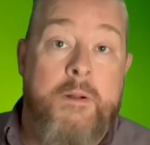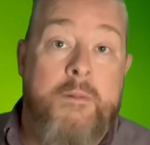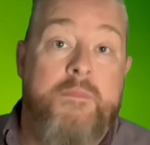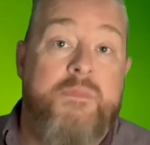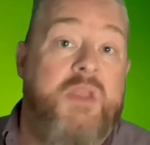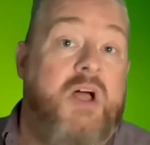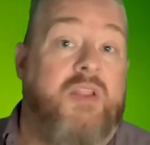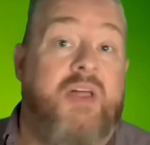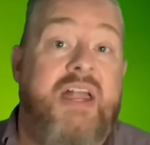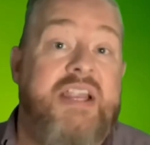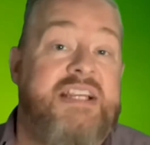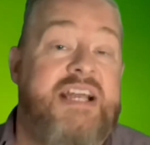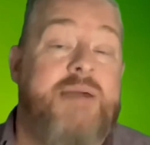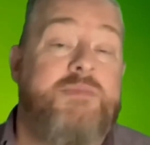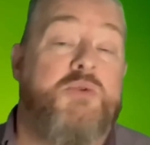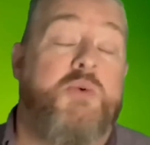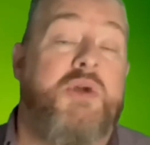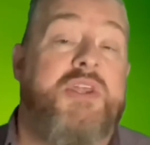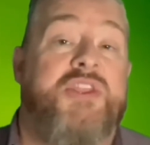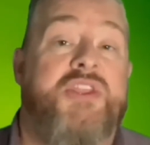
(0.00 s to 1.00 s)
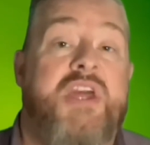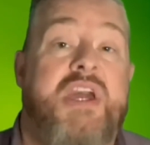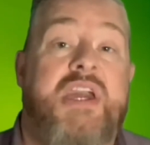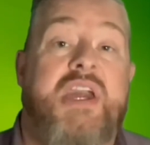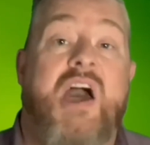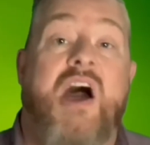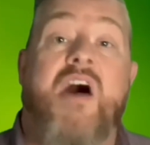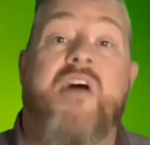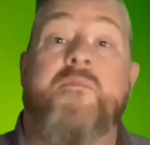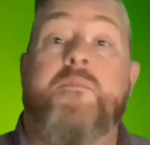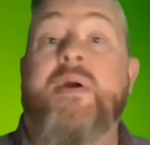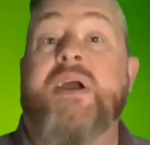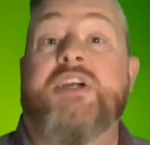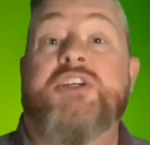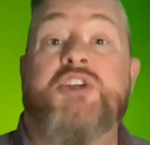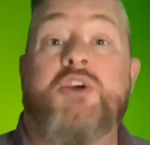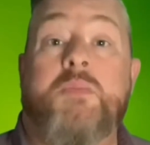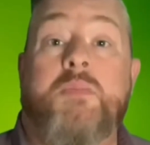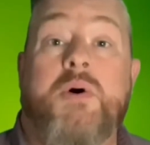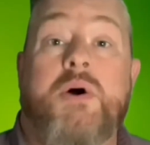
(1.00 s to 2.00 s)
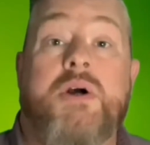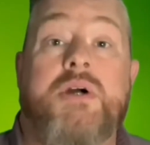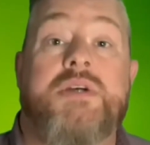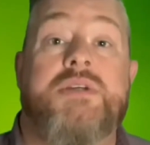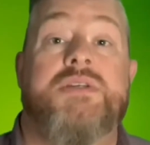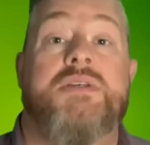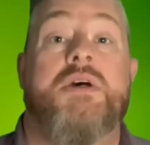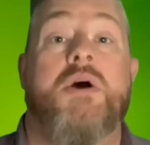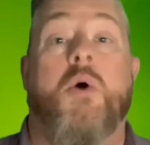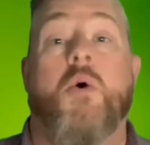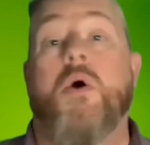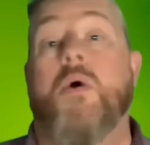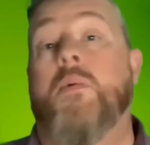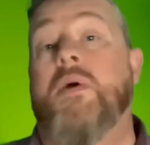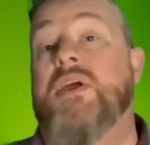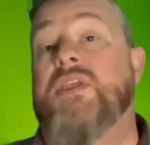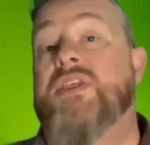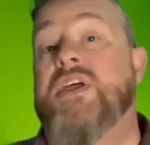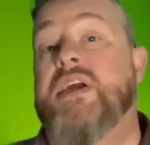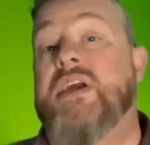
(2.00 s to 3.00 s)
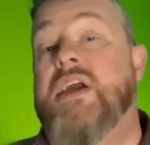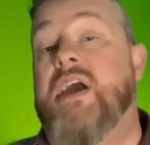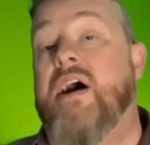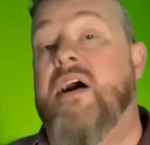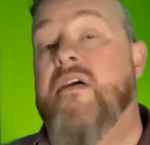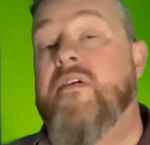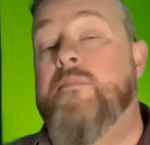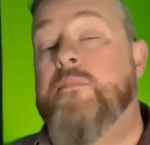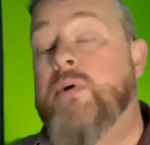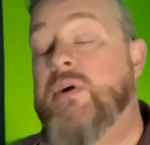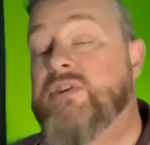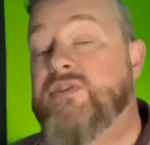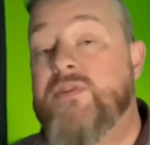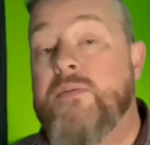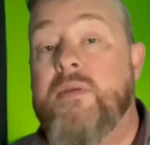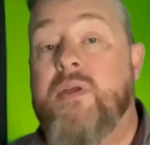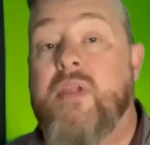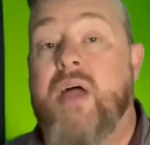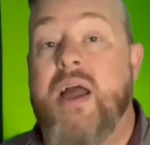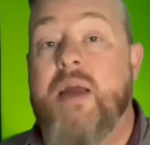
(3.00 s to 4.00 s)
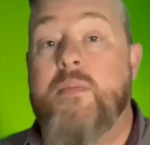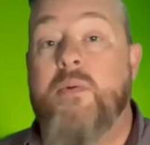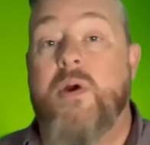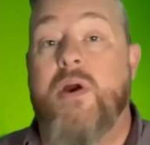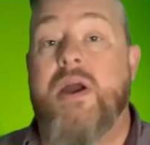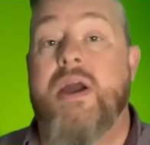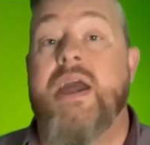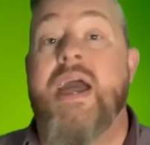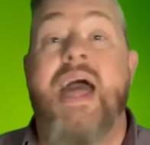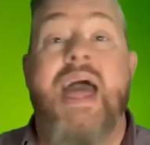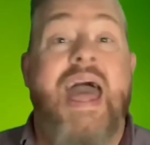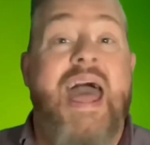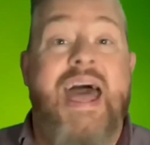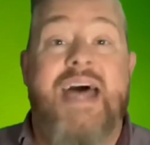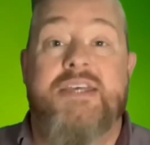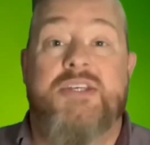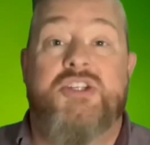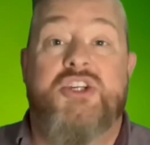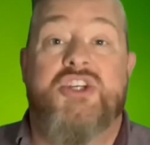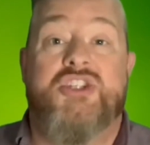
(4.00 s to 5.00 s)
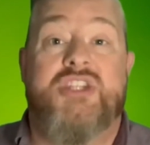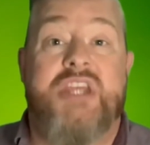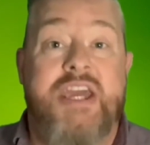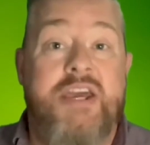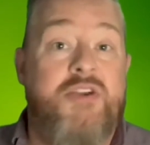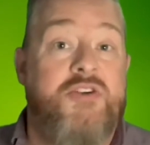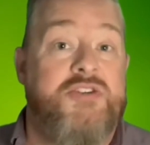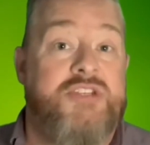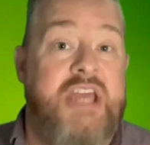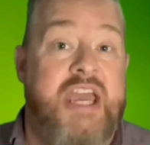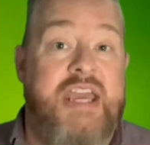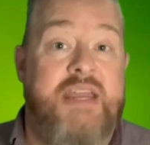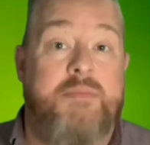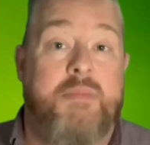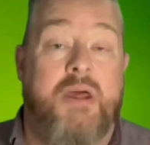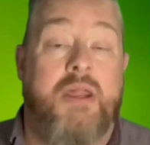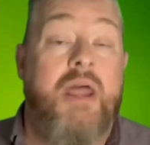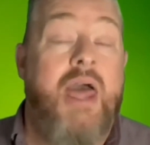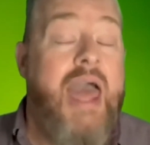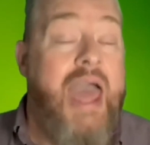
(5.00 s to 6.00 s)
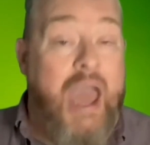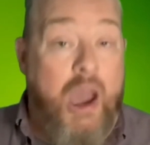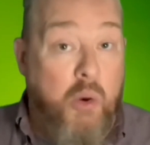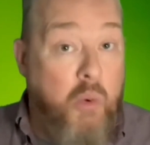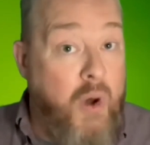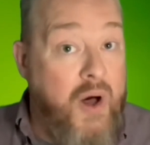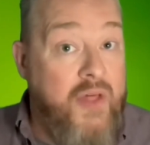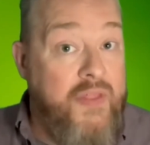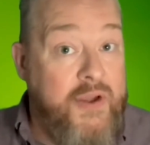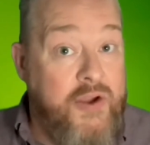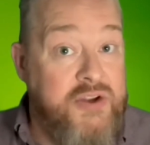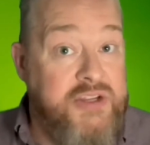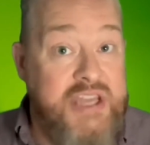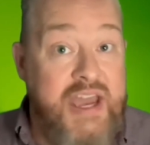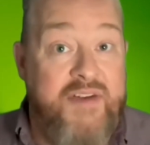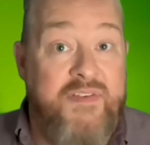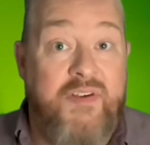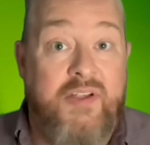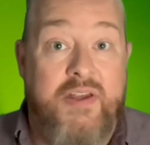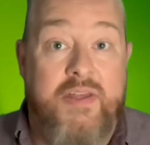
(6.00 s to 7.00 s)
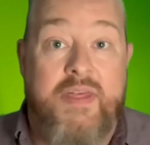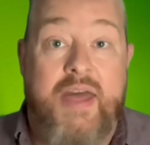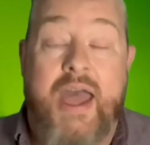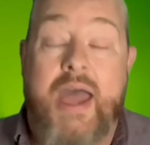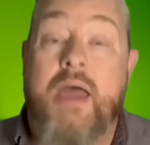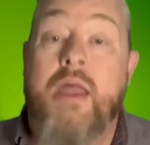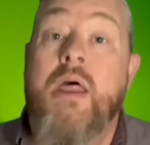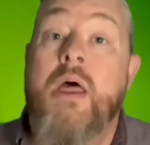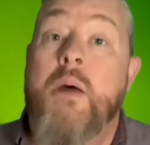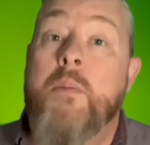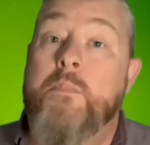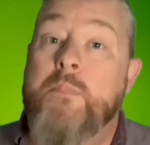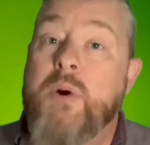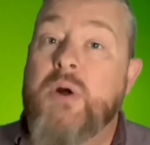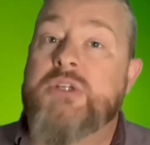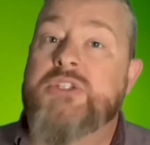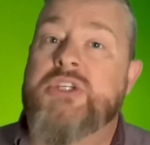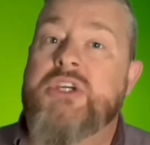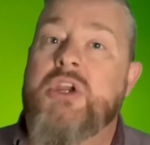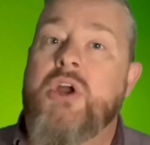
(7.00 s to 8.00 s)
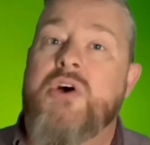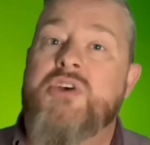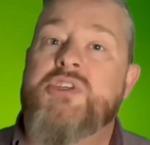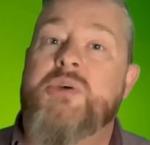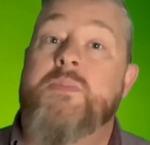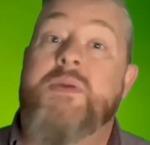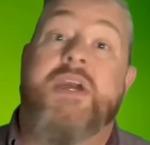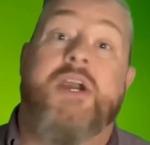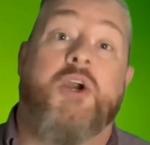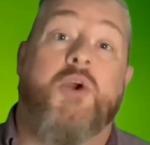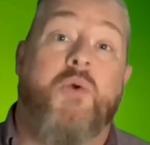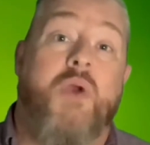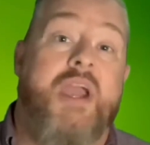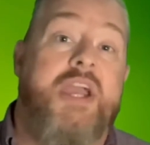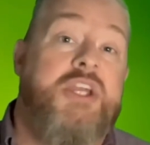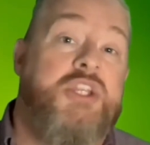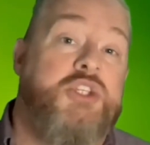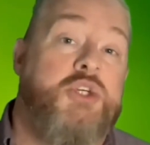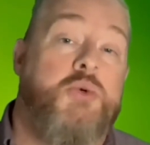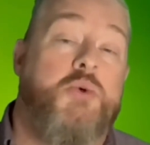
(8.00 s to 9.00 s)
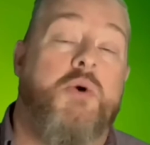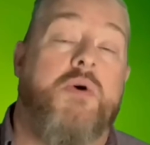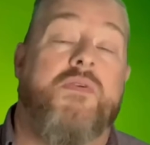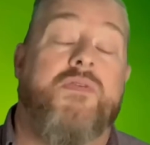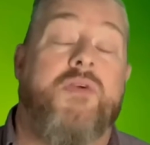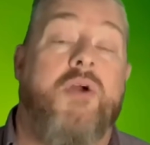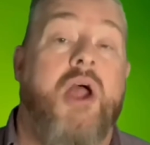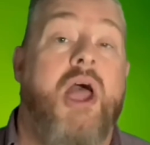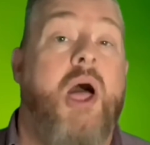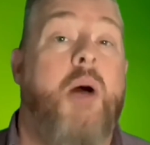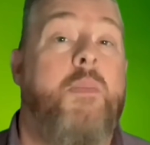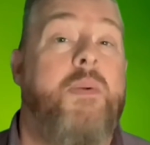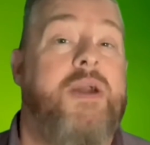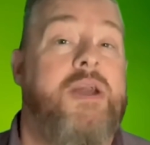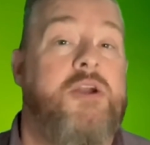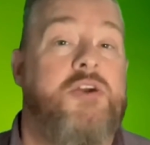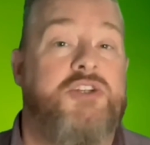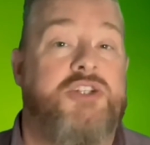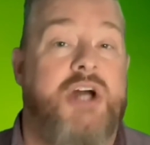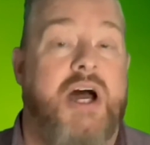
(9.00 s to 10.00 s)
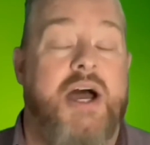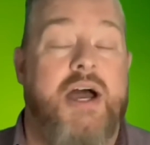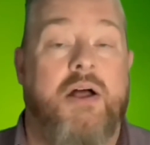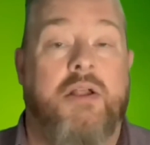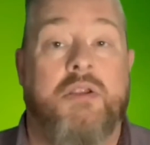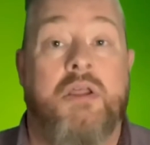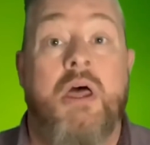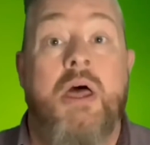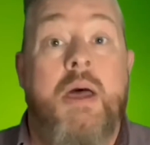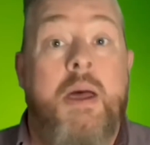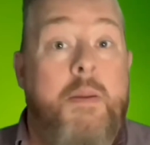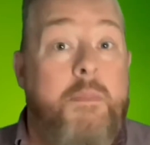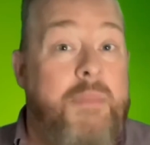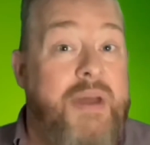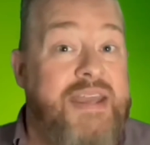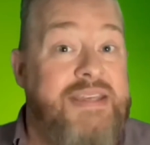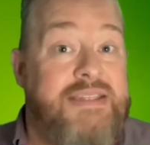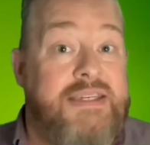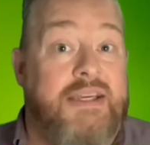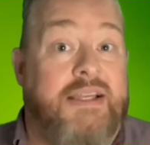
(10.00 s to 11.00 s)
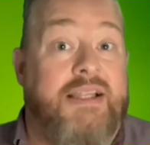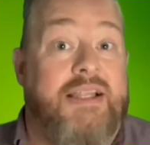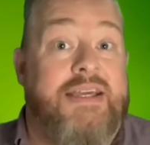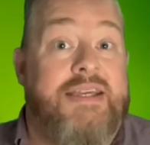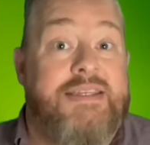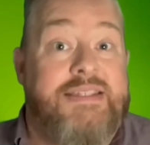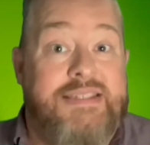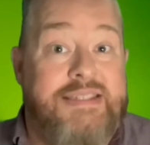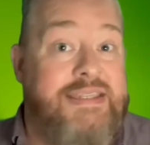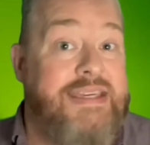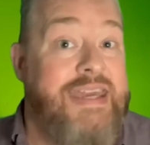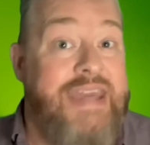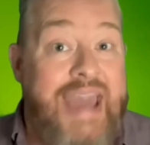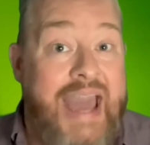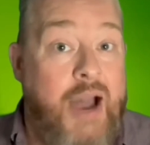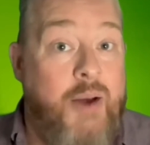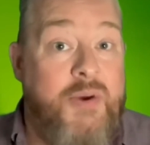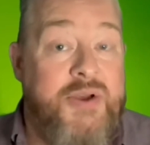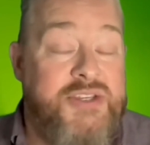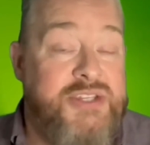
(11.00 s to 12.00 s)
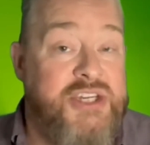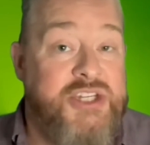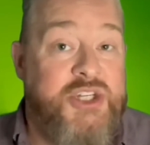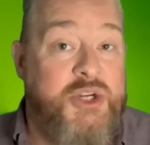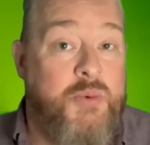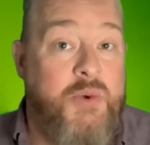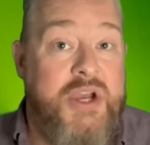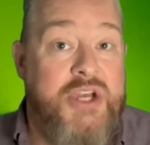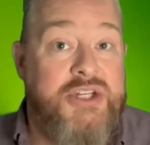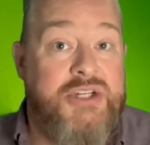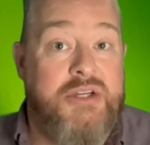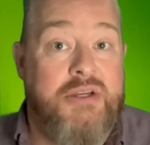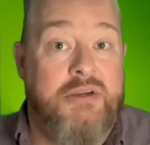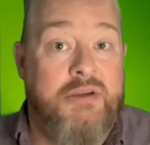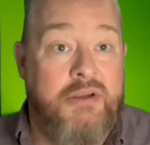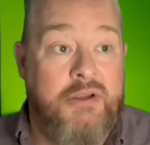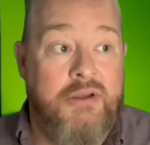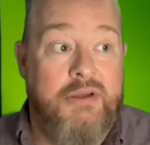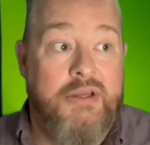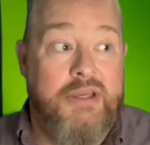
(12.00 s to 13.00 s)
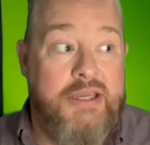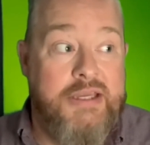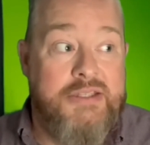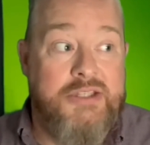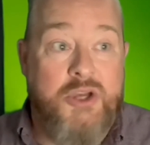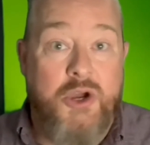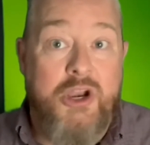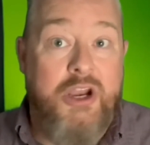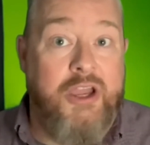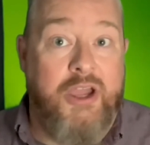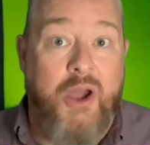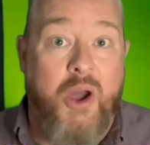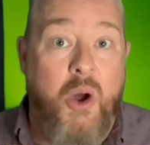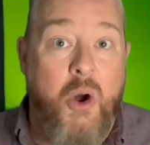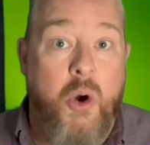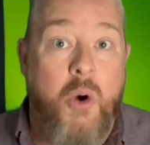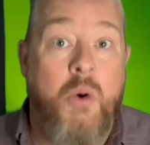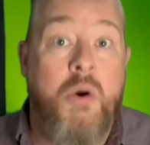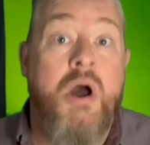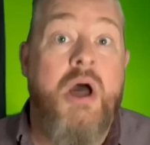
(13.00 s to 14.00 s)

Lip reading: A lot of times we think of picture books or we think of books from the library as just entertainment. And while they're definitely that, books can also be a great tool for helping your child basically see how a situation is gonna go